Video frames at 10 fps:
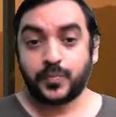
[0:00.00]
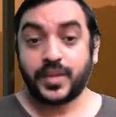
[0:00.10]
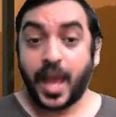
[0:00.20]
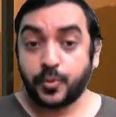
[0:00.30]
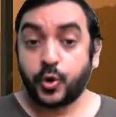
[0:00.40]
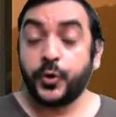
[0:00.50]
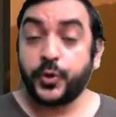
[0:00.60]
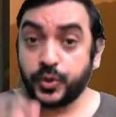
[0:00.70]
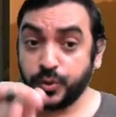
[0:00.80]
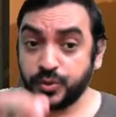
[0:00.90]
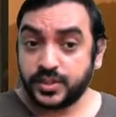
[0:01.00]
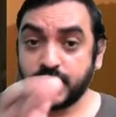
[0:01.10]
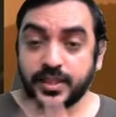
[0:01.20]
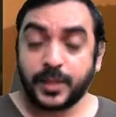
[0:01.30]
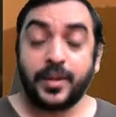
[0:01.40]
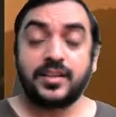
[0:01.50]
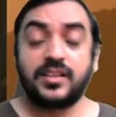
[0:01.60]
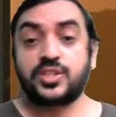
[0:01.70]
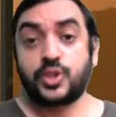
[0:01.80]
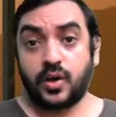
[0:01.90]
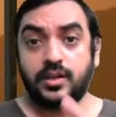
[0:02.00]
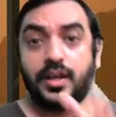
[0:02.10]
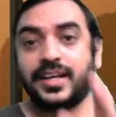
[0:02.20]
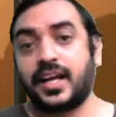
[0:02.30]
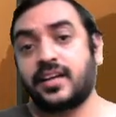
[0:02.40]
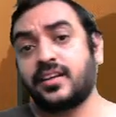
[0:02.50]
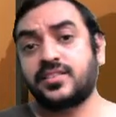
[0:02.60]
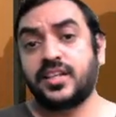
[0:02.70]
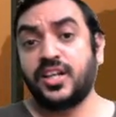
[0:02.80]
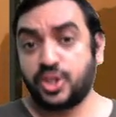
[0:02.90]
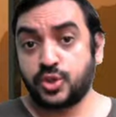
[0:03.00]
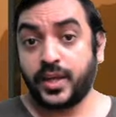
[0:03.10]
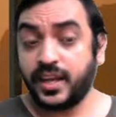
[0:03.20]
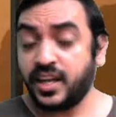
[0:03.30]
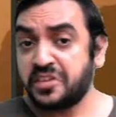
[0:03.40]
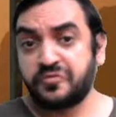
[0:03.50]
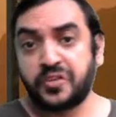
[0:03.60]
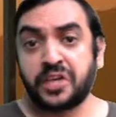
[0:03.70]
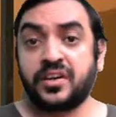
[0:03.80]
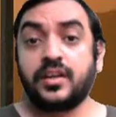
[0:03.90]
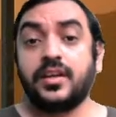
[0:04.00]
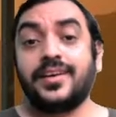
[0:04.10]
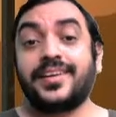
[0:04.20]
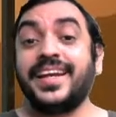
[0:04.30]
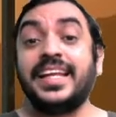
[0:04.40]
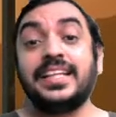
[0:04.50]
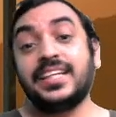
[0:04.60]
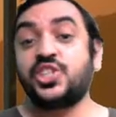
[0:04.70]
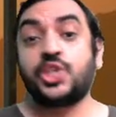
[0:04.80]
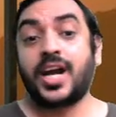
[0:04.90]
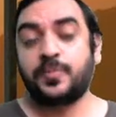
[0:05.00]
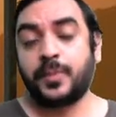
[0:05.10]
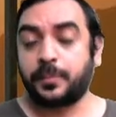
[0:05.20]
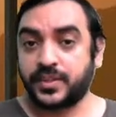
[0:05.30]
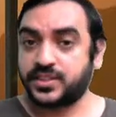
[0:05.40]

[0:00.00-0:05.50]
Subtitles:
I'm going to use the metal stock like Tata Steel today for our reading the chart purpose.